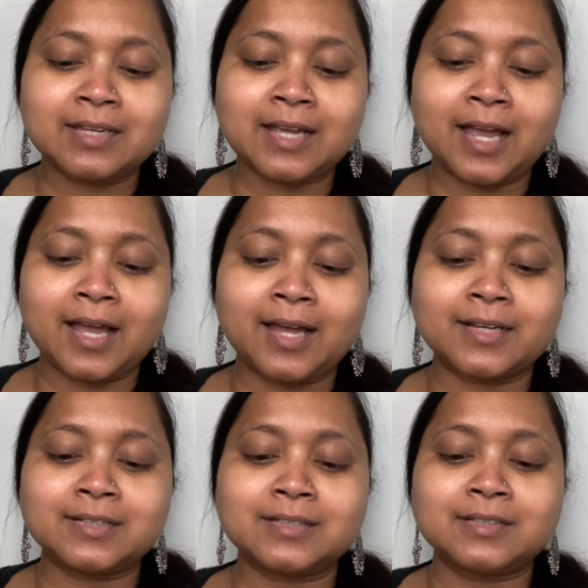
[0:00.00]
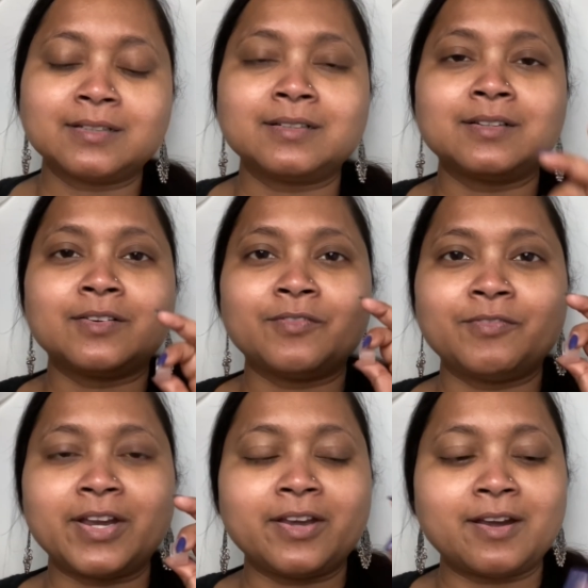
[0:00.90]
and
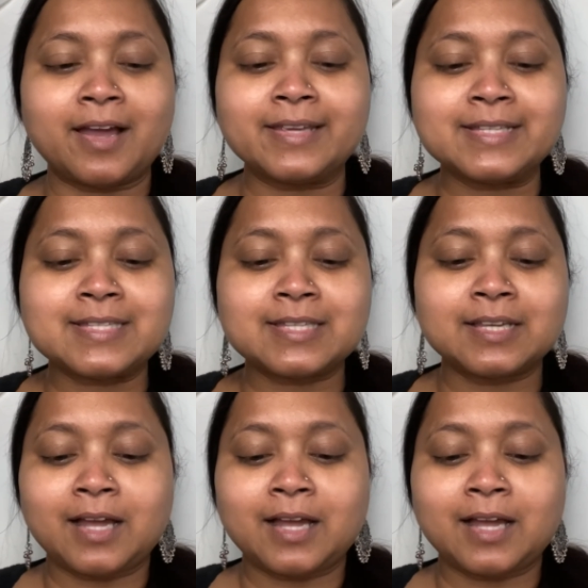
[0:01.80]
very nice.